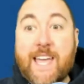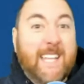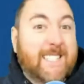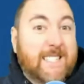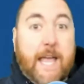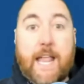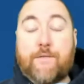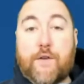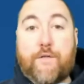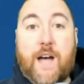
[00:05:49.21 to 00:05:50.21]
It's 10
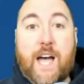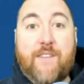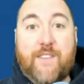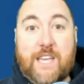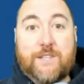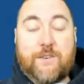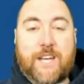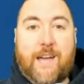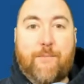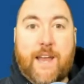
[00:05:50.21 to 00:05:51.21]
after 5 Eastern
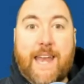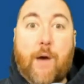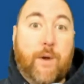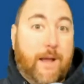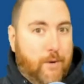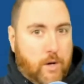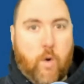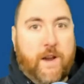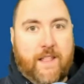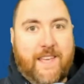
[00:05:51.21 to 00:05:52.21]
time right now when I'm
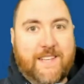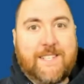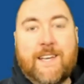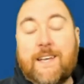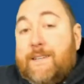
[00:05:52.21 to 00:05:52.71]
recording this.